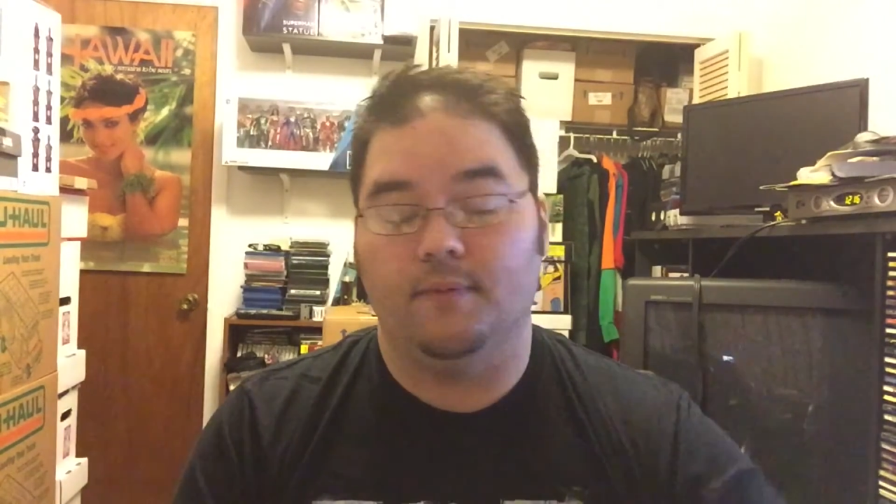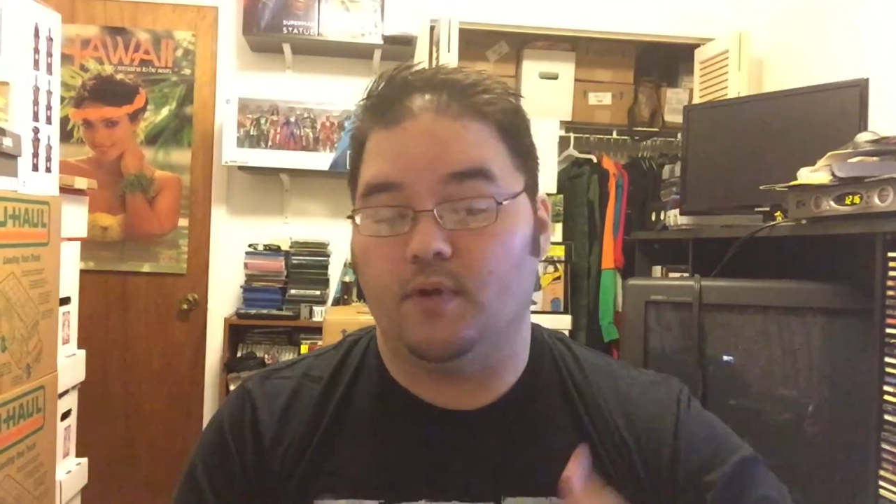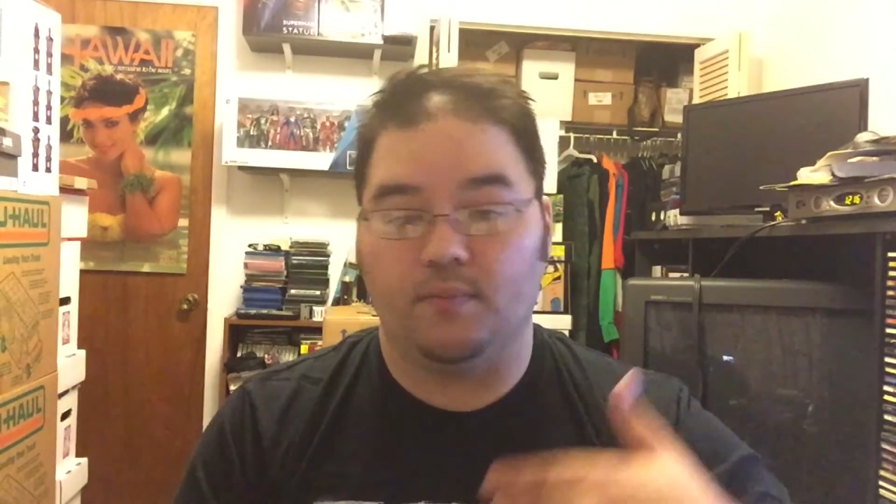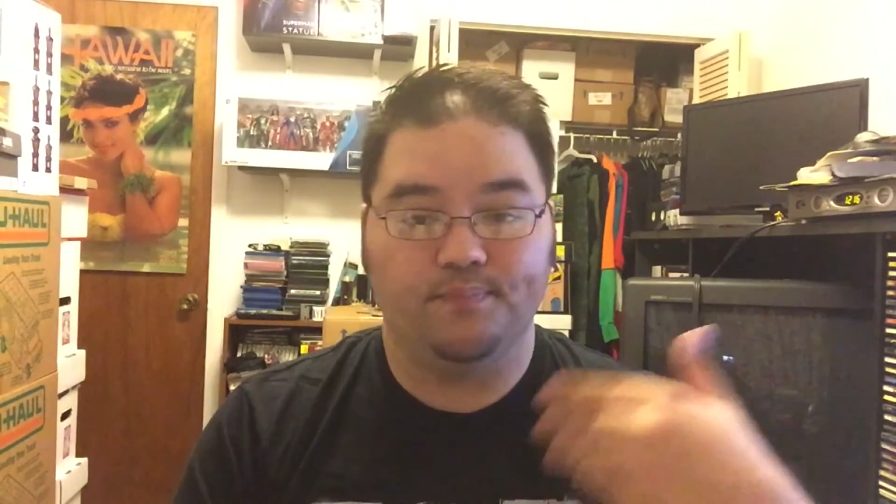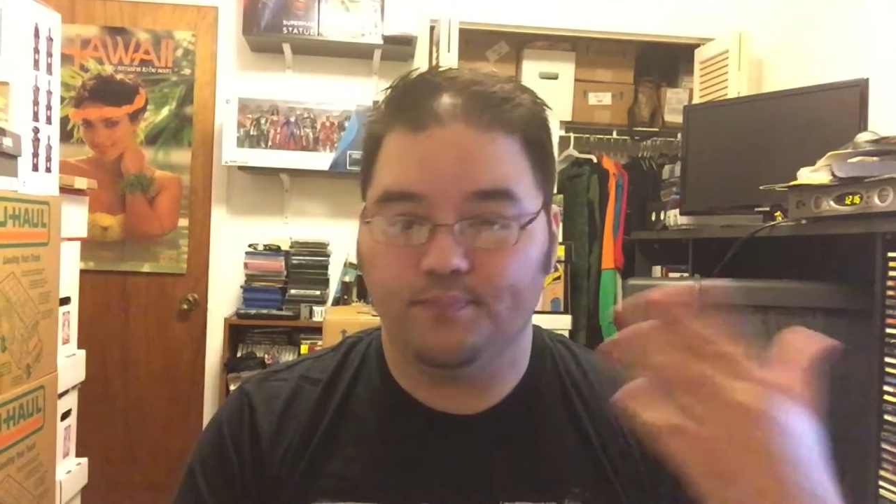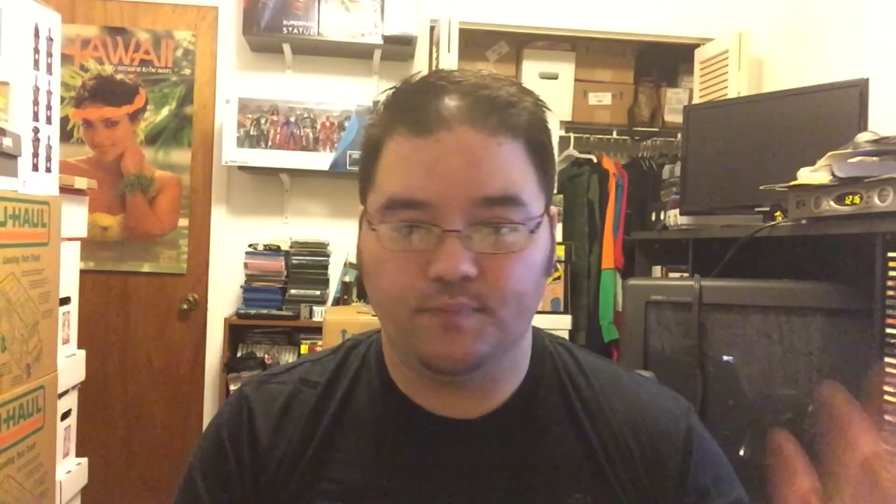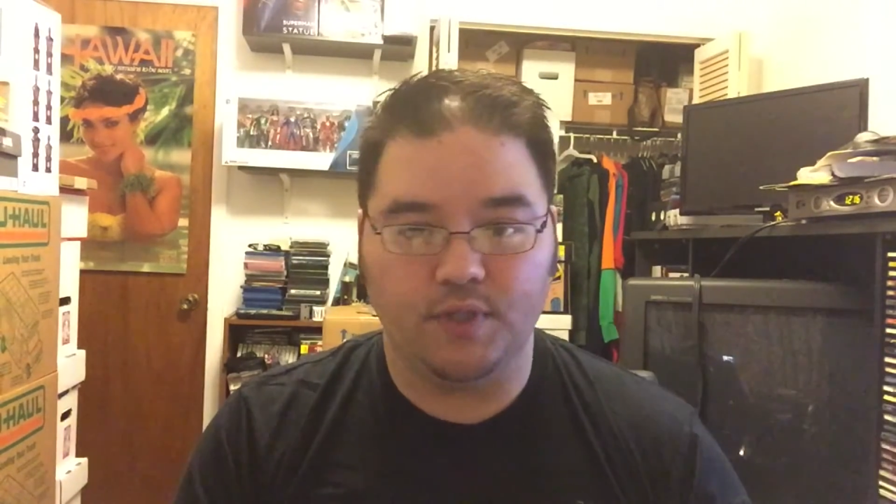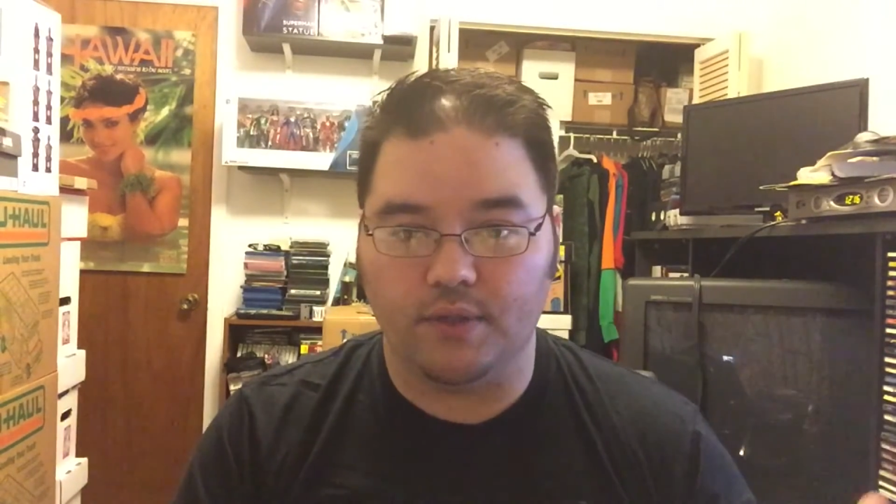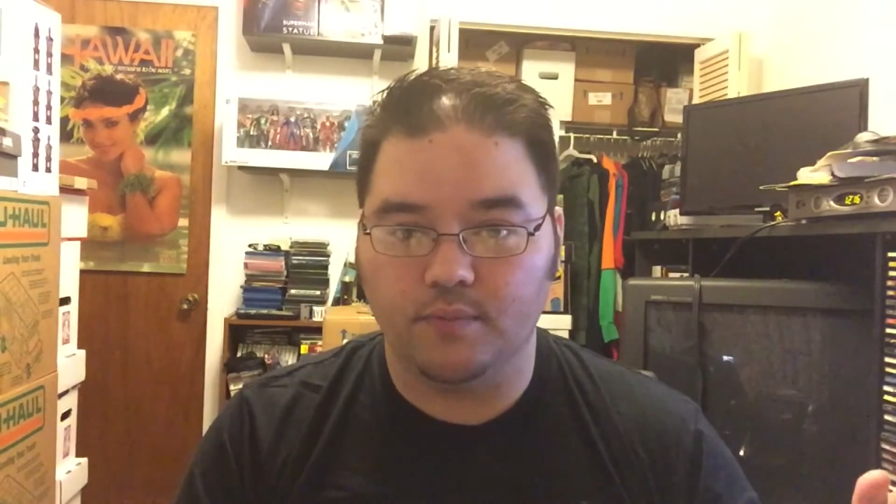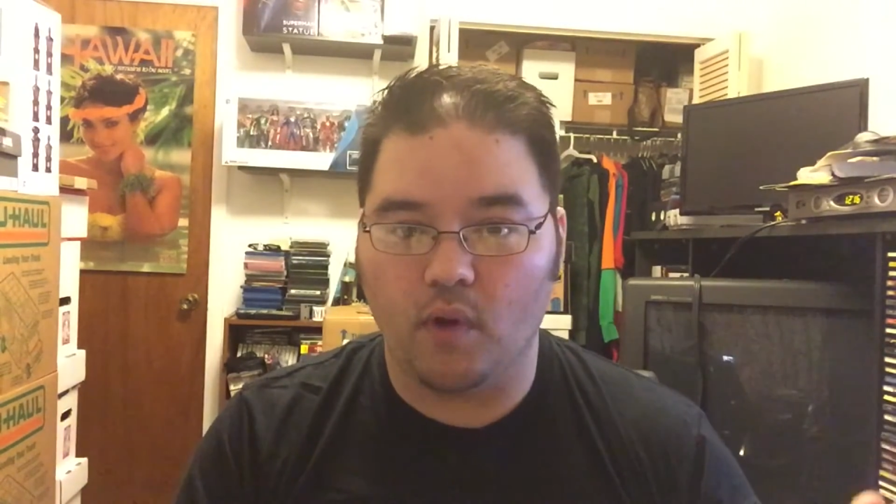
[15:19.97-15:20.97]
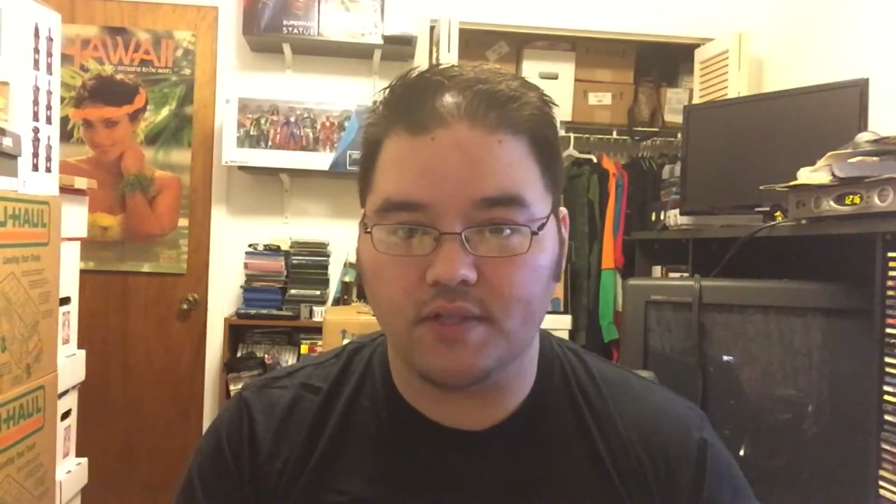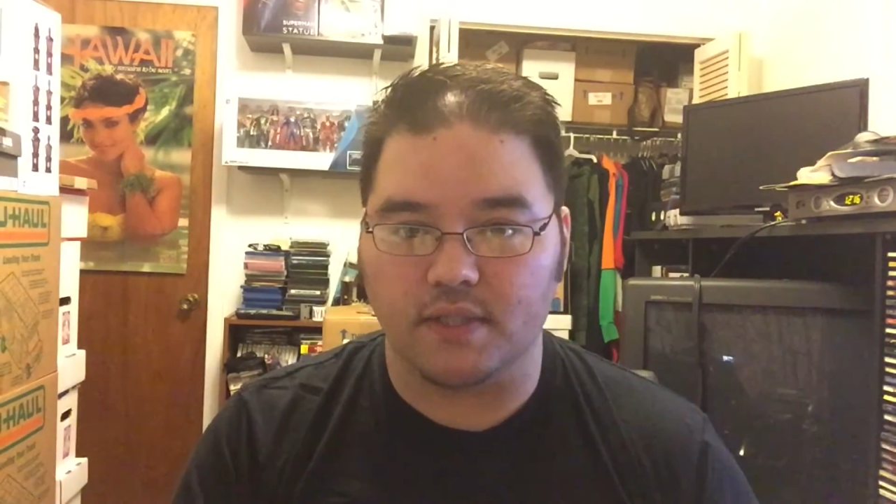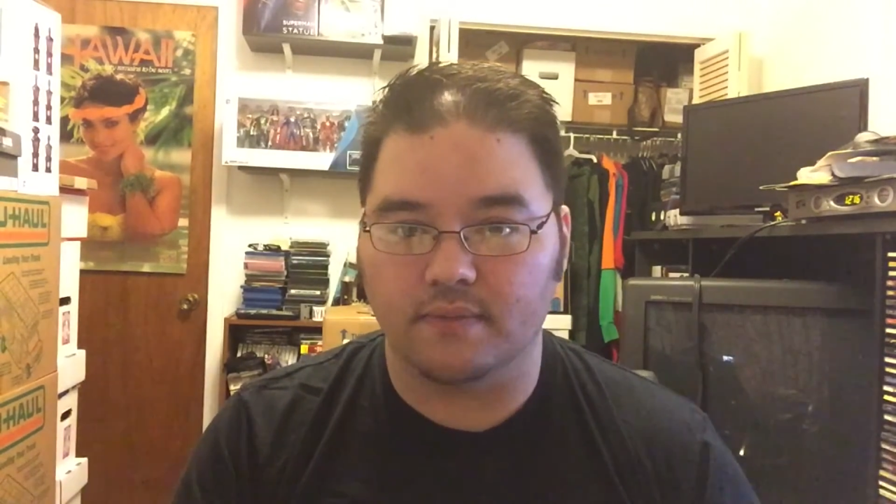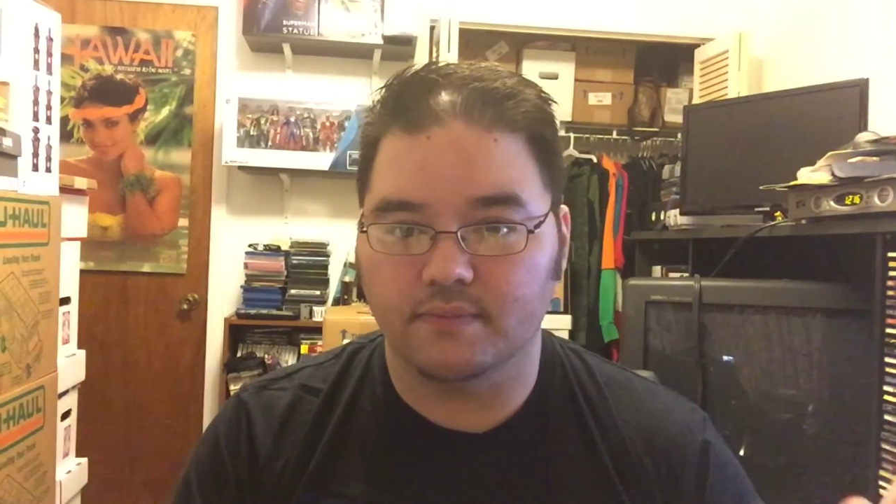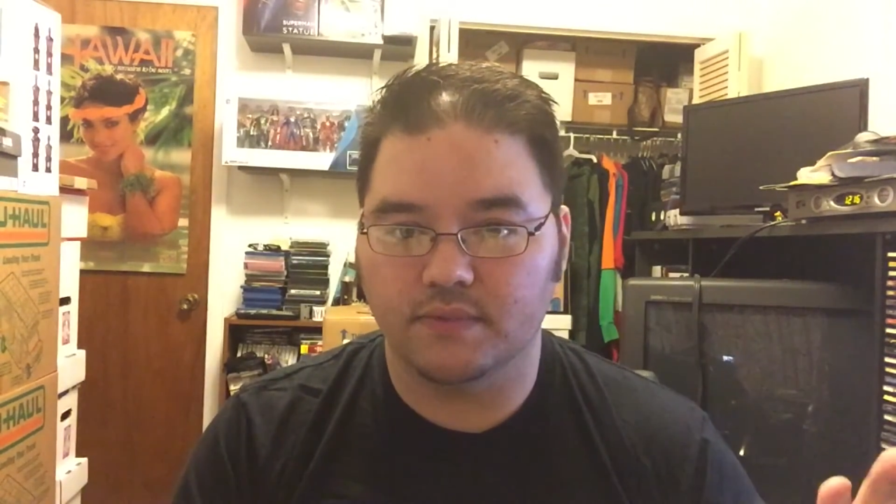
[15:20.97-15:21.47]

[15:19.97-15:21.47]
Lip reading: are, watching.